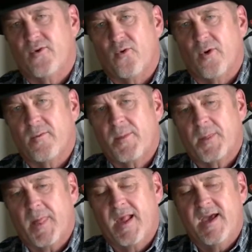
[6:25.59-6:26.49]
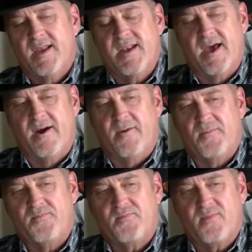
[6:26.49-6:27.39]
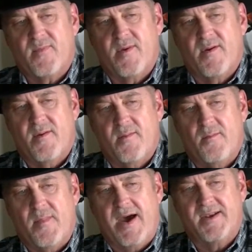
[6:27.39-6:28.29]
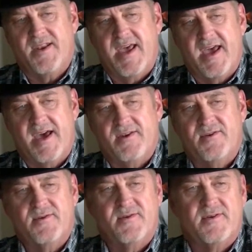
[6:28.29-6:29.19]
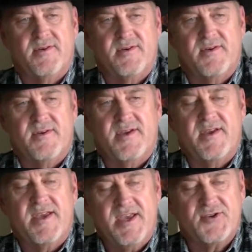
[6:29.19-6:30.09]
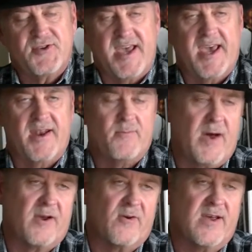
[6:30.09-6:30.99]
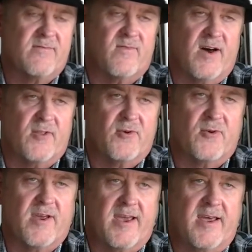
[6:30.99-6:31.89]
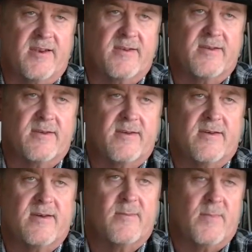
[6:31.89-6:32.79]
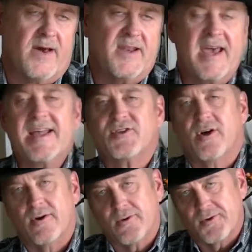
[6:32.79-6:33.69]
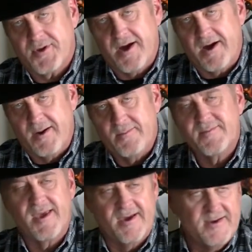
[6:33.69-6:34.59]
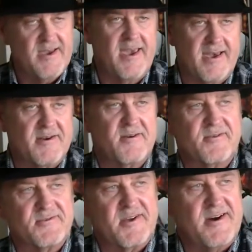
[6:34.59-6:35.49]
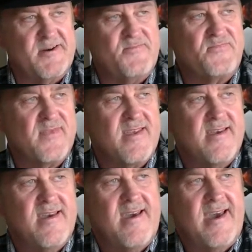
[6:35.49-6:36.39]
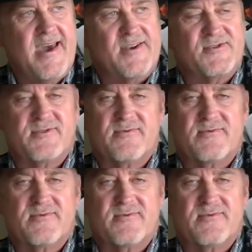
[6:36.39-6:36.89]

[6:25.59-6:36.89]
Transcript: Door. Now, my dad, his dad, my grandfather, and my dad's Uncle Tom, yeah, he had an Uncle Tom, had a